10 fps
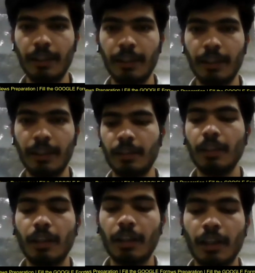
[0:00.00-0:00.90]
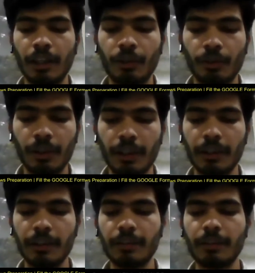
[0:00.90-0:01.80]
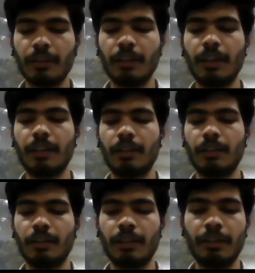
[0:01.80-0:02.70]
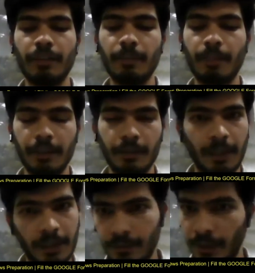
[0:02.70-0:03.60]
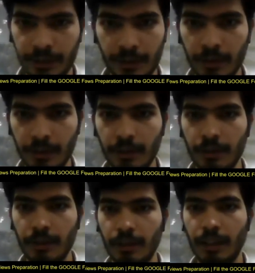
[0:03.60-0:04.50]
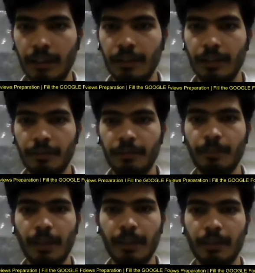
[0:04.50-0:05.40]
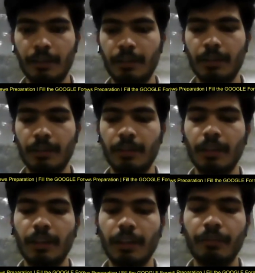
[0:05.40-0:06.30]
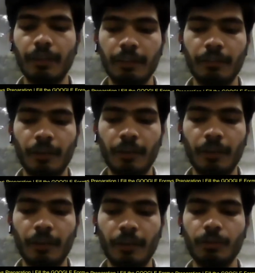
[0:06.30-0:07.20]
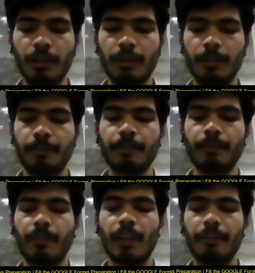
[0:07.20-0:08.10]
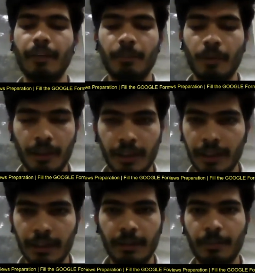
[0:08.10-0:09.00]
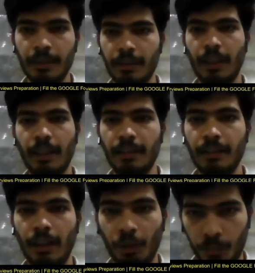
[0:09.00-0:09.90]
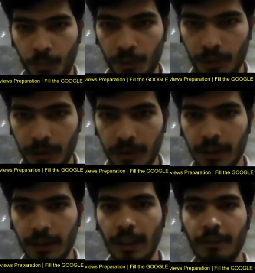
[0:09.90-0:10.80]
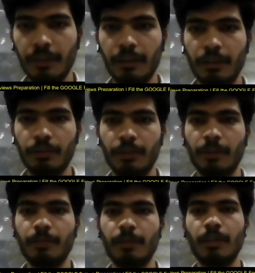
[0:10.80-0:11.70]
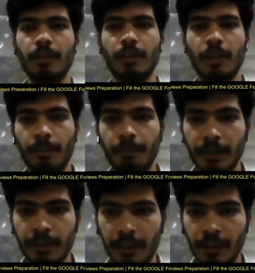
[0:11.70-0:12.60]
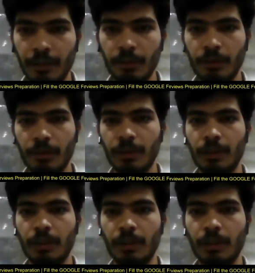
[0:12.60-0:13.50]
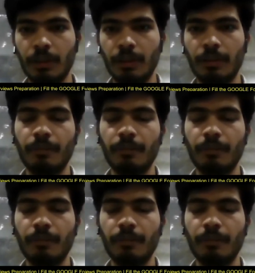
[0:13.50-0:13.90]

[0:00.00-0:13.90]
And uh, a controller is uh, like uh, given by the manufacturer. And if my, uh, if I want to, uh, if I'm not getting some desired output, then I will use some uh, compensator to, uh,